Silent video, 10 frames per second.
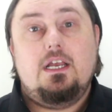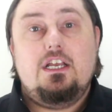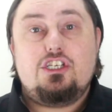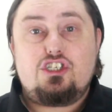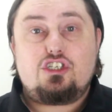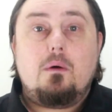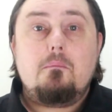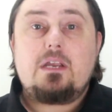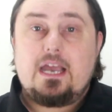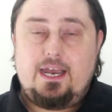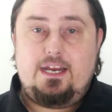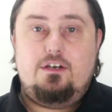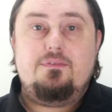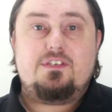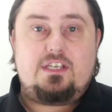some kind
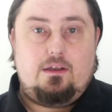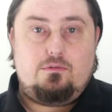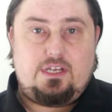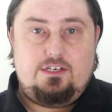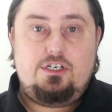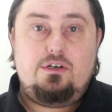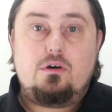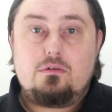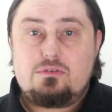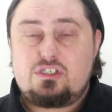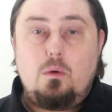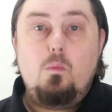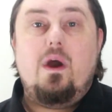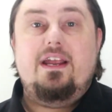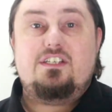of sales engine or some
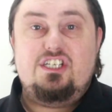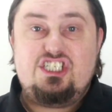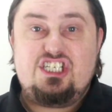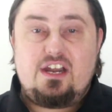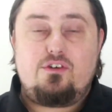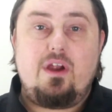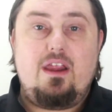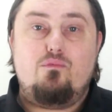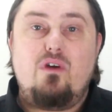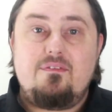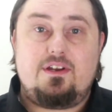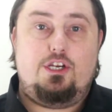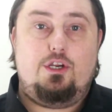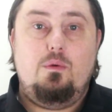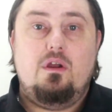way to generate
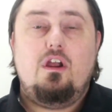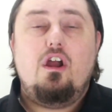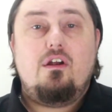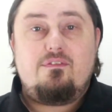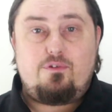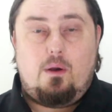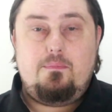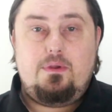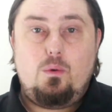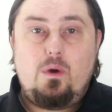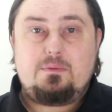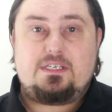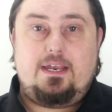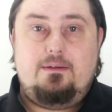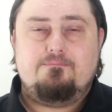revenue from your
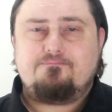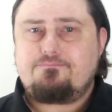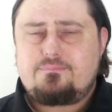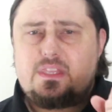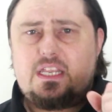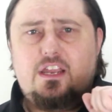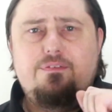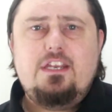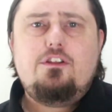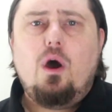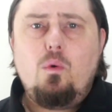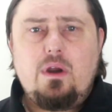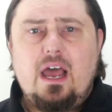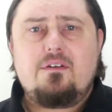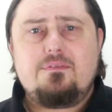website. If you don't
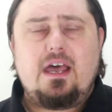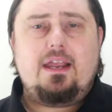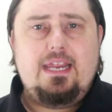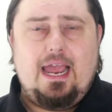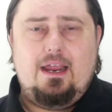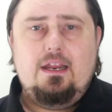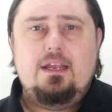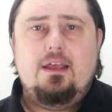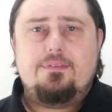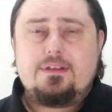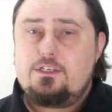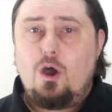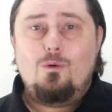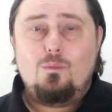have that yet, then don't